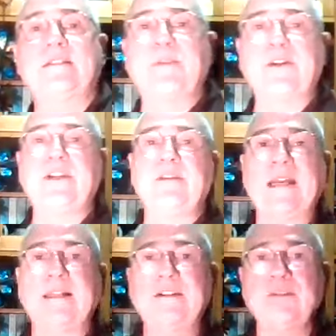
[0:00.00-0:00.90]
spoken
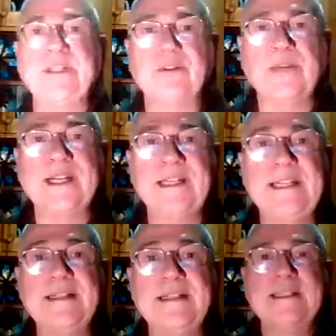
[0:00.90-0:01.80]
about a little bit
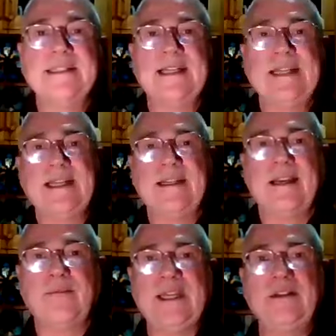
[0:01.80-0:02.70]
already.
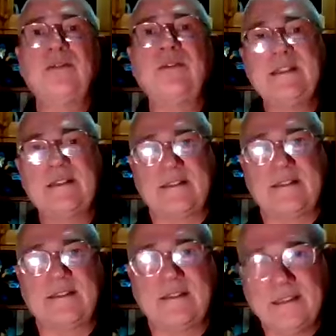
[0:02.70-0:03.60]
The
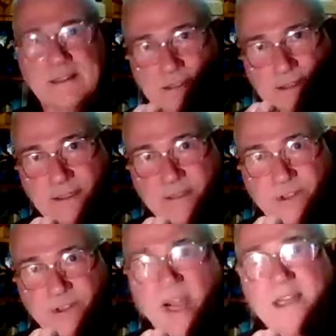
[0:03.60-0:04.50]
ignorance
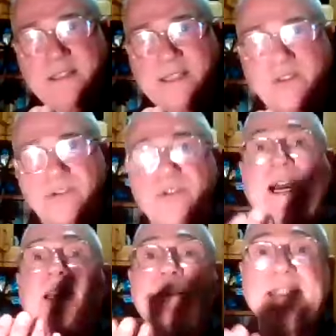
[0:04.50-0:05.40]
gives rise then to
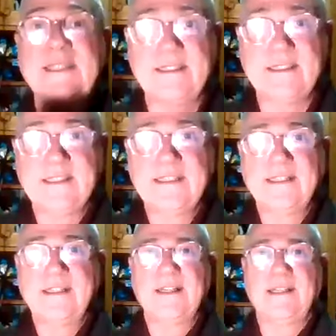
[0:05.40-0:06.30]
duality
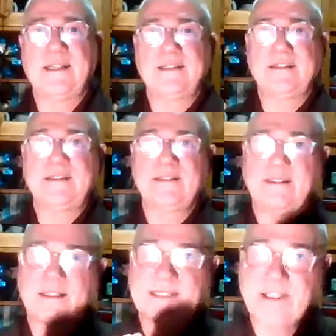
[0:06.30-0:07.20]
and
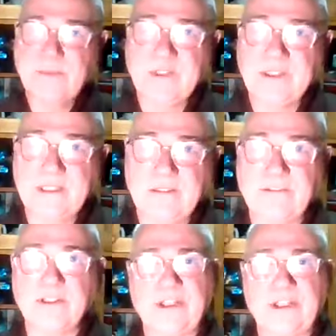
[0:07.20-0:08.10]
attachment and
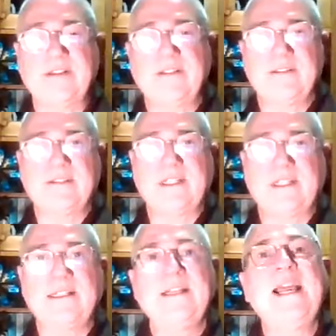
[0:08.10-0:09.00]
aversion,
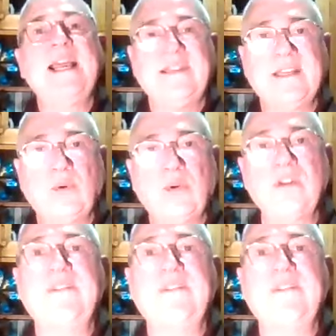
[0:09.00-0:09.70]
okay? And then all